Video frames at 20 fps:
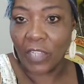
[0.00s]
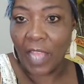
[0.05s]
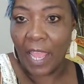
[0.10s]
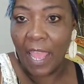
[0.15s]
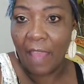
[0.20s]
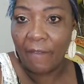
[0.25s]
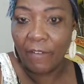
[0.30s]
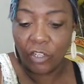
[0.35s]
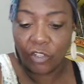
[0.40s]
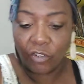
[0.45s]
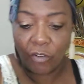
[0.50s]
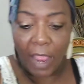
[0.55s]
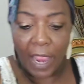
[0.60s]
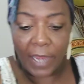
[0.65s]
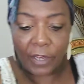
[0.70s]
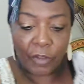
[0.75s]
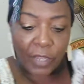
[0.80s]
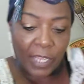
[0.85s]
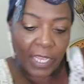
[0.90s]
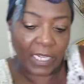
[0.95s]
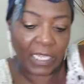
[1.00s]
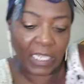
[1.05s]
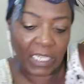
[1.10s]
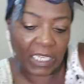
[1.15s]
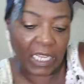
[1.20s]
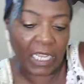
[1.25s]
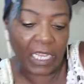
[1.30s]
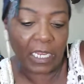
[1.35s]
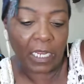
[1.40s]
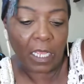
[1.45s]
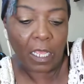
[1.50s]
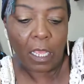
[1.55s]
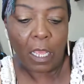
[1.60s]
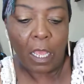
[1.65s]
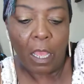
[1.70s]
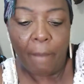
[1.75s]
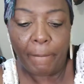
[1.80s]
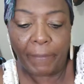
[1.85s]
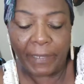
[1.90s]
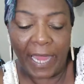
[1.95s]
I haven't tried, you can't see it,
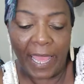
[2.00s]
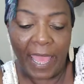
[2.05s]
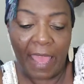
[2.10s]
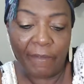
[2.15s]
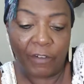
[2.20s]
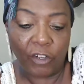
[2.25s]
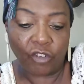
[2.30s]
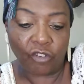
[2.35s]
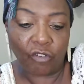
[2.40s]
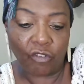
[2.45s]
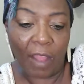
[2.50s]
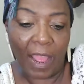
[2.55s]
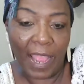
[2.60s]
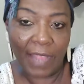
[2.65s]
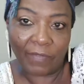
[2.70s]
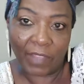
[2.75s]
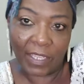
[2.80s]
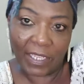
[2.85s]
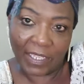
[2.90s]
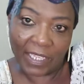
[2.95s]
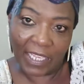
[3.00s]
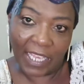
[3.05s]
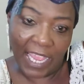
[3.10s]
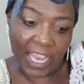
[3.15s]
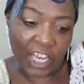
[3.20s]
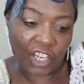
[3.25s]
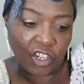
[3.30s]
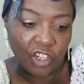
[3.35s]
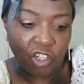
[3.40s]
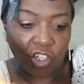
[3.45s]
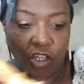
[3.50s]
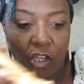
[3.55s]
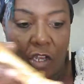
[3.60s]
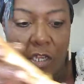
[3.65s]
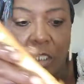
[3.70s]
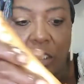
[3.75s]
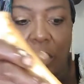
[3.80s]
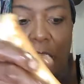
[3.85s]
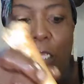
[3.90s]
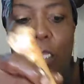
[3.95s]
but I haven't tried this Cajun
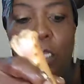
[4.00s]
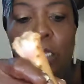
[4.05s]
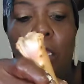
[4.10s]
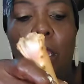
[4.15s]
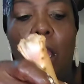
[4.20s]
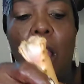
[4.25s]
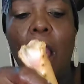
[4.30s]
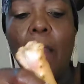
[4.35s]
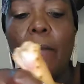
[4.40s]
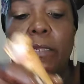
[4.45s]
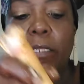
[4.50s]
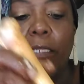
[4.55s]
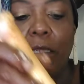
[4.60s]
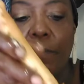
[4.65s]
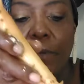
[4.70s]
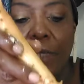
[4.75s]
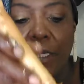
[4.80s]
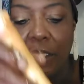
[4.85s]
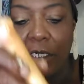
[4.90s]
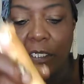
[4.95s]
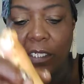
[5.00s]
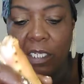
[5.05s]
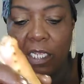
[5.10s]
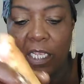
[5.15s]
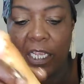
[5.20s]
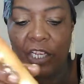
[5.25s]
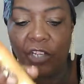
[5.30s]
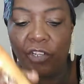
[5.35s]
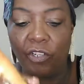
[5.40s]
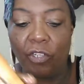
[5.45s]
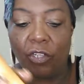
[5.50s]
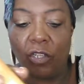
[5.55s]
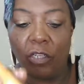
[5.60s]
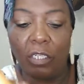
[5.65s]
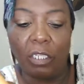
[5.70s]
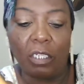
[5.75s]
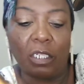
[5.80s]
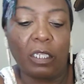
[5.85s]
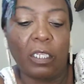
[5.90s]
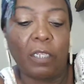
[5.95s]
sauce. I'm going to dip it in this Cajun
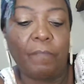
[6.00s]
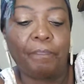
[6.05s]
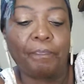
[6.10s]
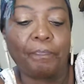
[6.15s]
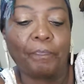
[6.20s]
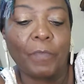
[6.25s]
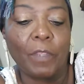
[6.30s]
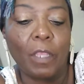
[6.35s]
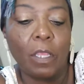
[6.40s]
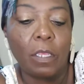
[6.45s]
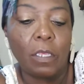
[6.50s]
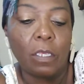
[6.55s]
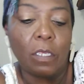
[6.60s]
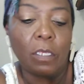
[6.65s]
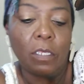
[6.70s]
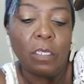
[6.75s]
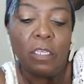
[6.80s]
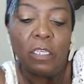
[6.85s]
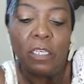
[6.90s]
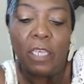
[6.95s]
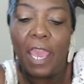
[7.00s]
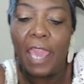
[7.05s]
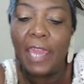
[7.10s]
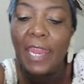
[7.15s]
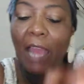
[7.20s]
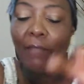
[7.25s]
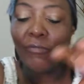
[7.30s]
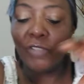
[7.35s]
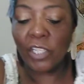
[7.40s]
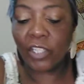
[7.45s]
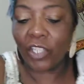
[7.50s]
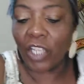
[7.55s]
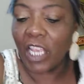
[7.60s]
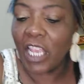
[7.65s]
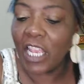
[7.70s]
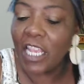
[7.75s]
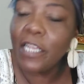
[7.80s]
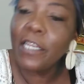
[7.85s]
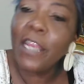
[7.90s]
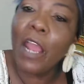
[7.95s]
sauce. And I'm just
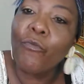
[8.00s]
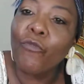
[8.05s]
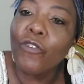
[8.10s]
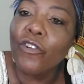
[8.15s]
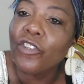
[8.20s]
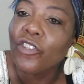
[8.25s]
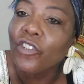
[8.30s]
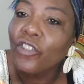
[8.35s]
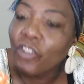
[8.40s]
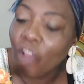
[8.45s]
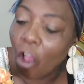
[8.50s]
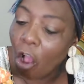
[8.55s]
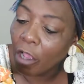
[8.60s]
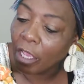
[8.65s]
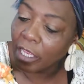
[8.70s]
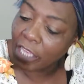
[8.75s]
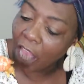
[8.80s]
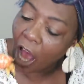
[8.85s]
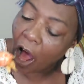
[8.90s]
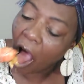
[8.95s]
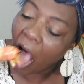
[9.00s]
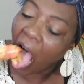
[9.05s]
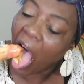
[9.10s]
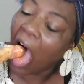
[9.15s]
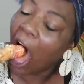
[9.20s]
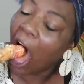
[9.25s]
eating and we're just talking, y'all.